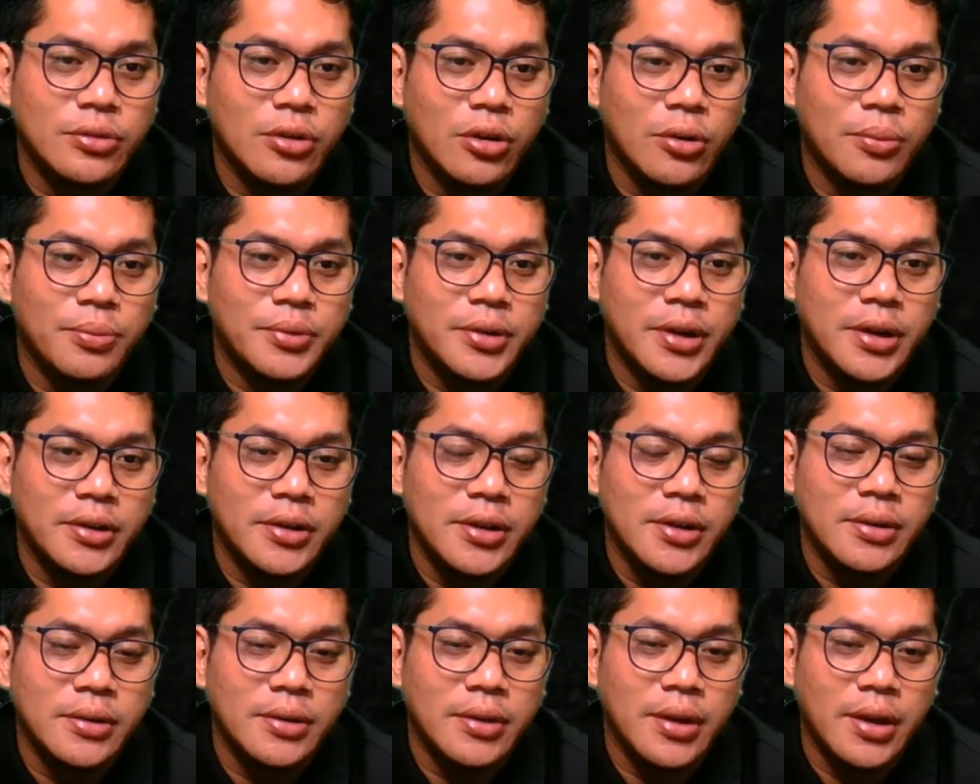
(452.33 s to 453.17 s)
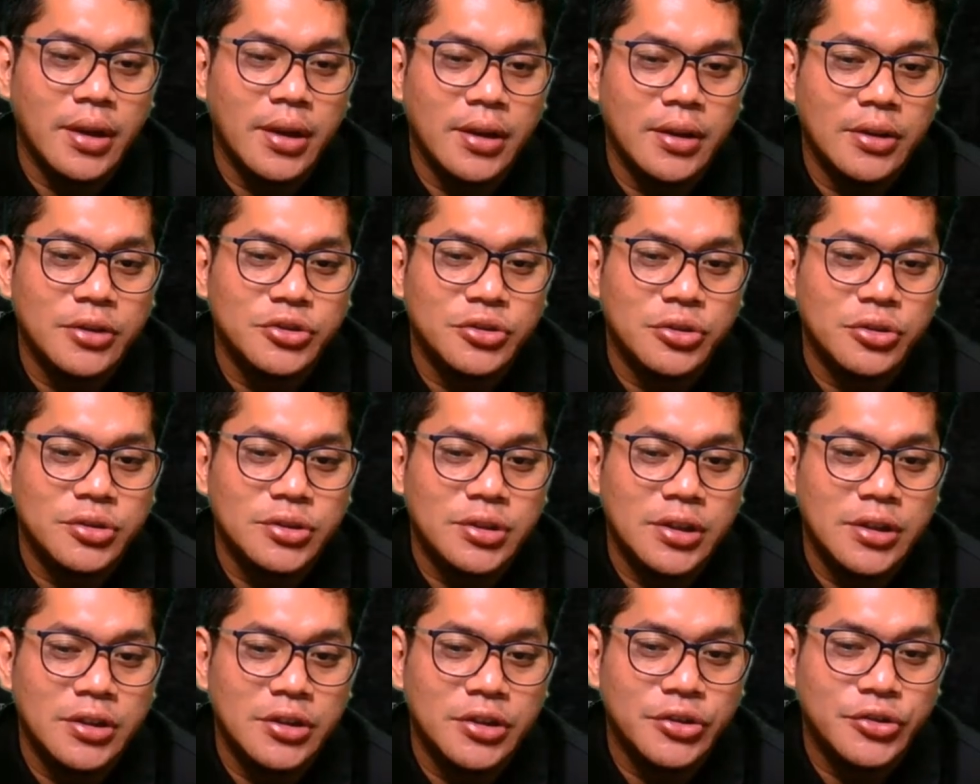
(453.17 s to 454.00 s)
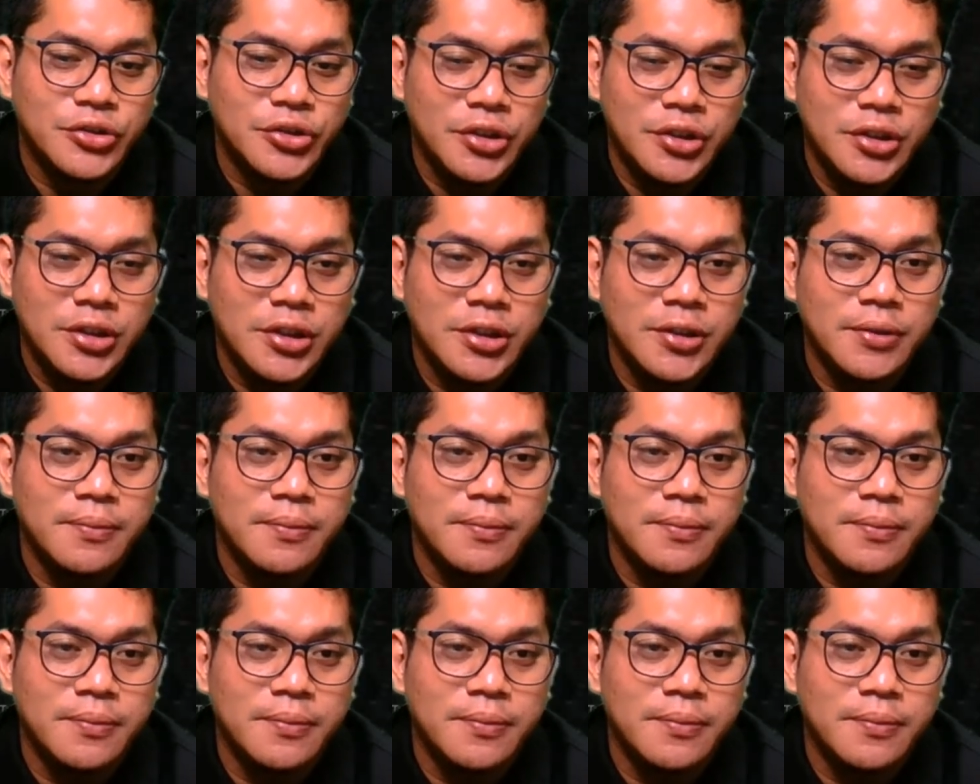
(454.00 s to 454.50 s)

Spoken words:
operate it, and it shows in the 3D.